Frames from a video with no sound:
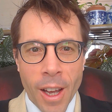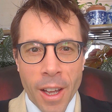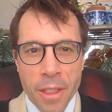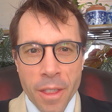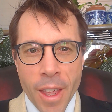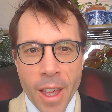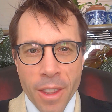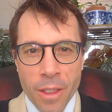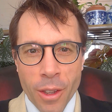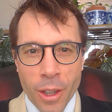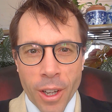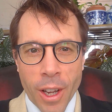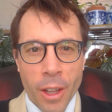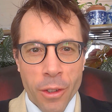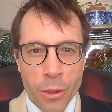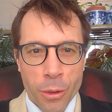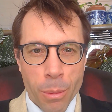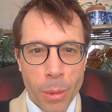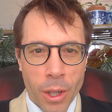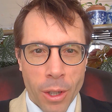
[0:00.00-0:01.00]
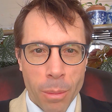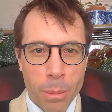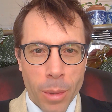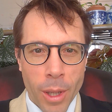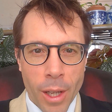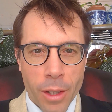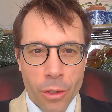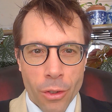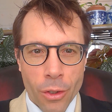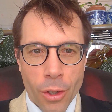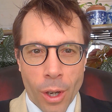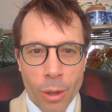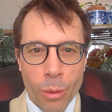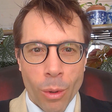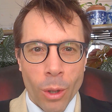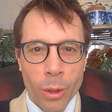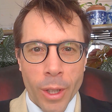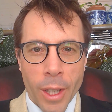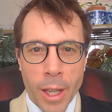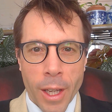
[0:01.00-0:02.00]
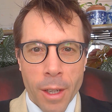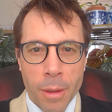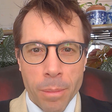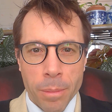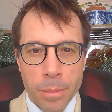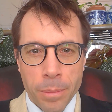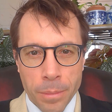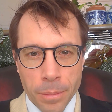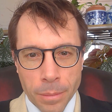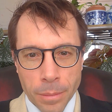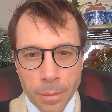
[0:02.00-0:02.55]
and then the customer complaints start rolling in.